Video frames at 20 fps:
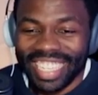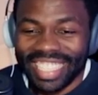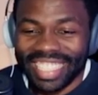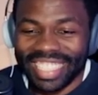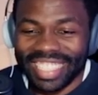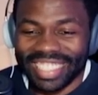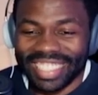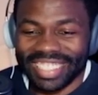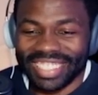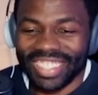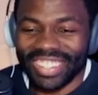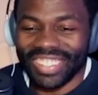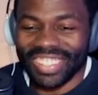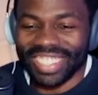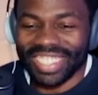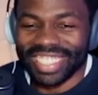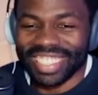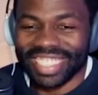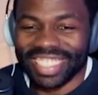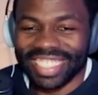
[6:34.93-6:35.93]
the
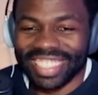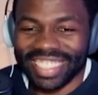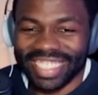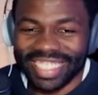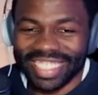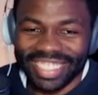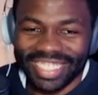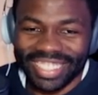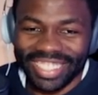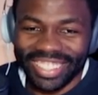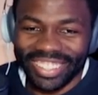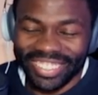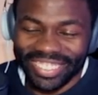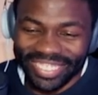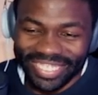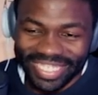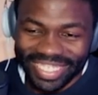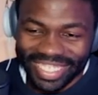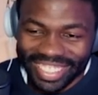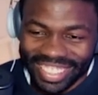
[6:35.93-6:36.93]
salt,
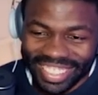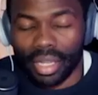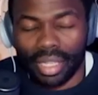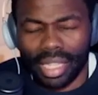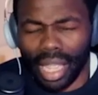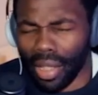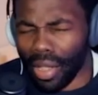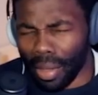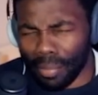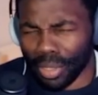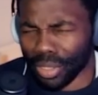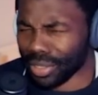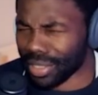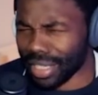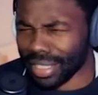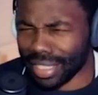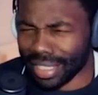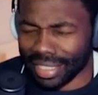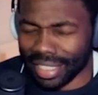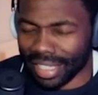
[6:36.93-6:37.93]
dude. Now, I'm not
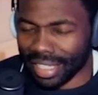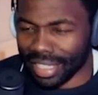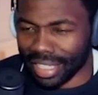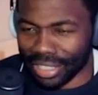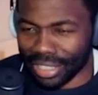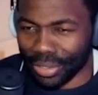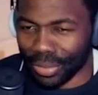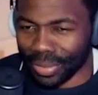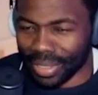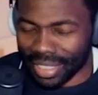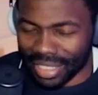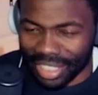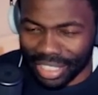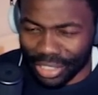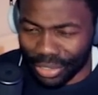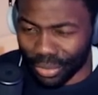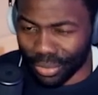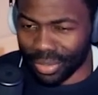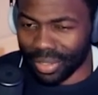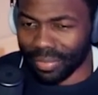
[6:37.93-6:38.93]
saying that Salina salt is
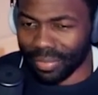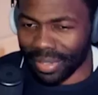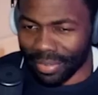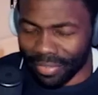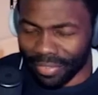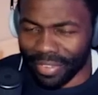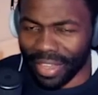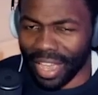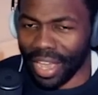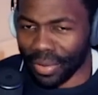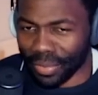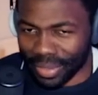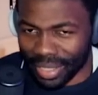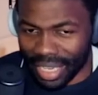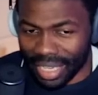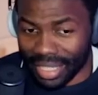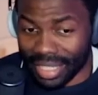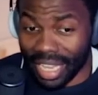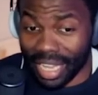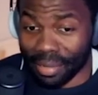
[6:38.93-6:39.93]
exclusively found
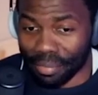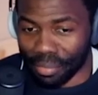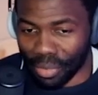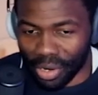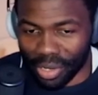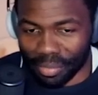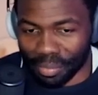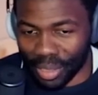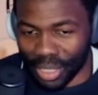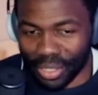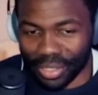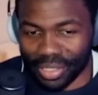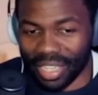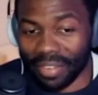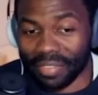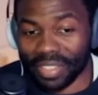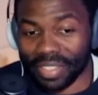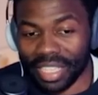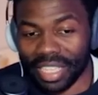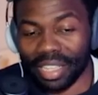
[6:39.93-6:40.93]
in Denmark, because
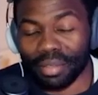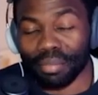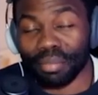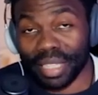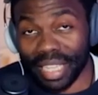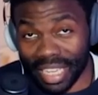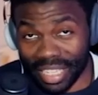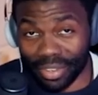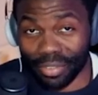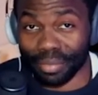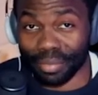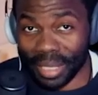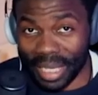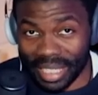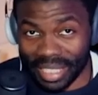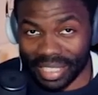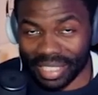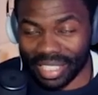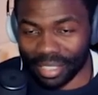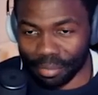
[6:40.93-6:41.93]
I've seen it plenty of
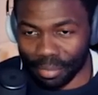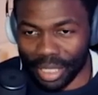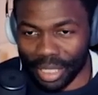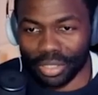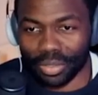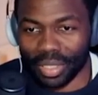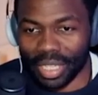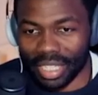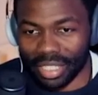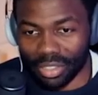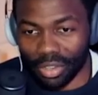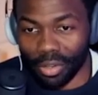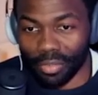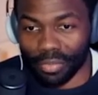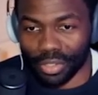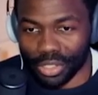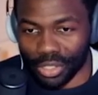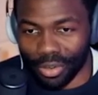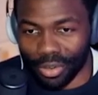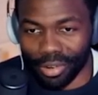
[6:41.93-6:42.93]
places, especially in
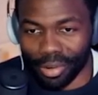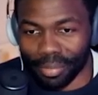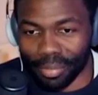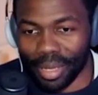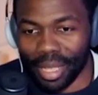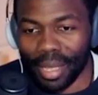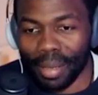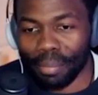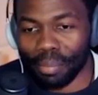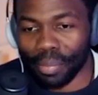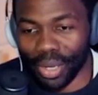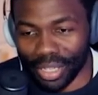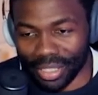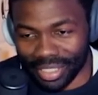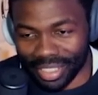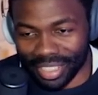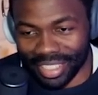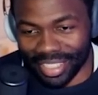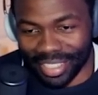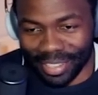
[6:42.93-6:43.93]
Southern Europe.
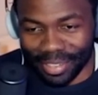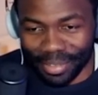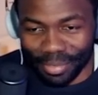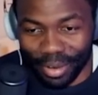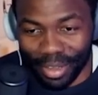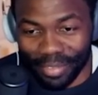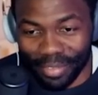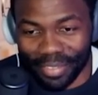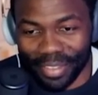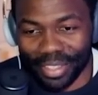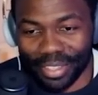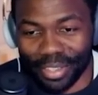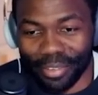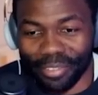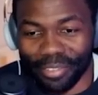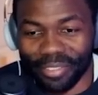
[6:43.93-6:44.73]
But with the